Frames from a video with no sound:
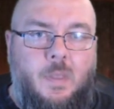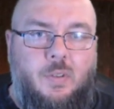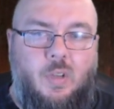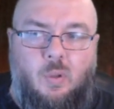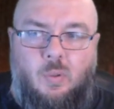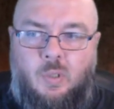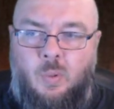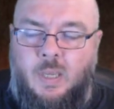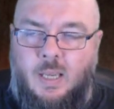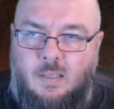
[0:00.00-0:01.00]
So
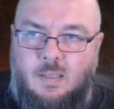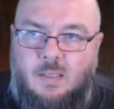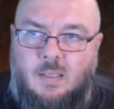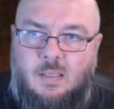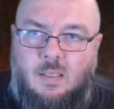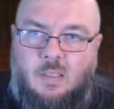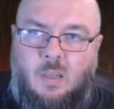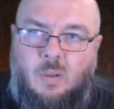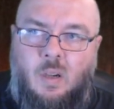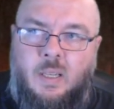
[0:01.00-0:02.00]
you get to
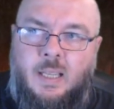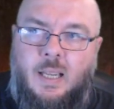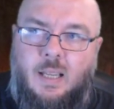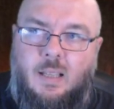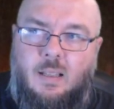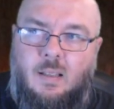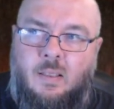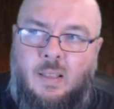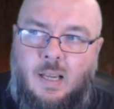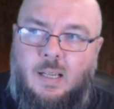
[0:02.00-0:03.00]
so I get
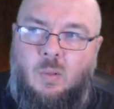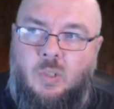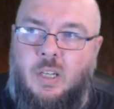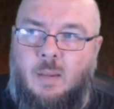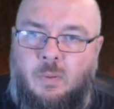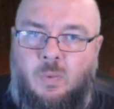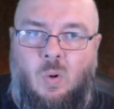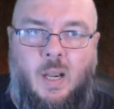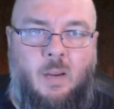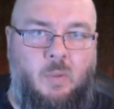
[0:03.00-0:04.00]
that little chat
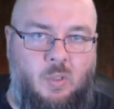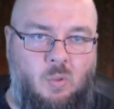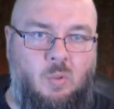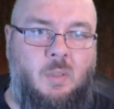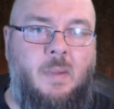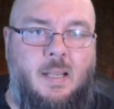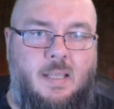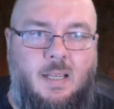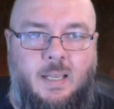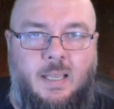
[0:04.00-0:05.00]
beforehand, which
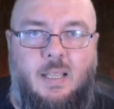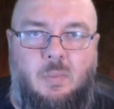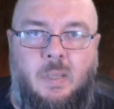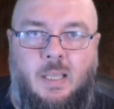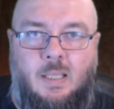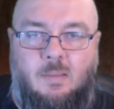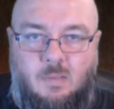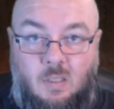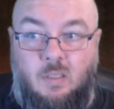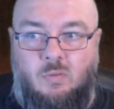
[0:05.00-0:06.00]
automatically gets me
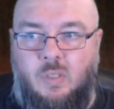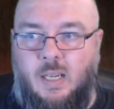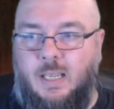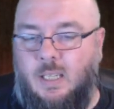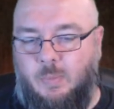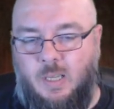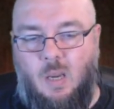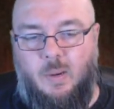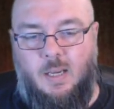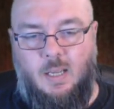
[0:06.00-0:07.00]
like really gets me
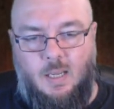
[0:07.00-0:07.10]
going.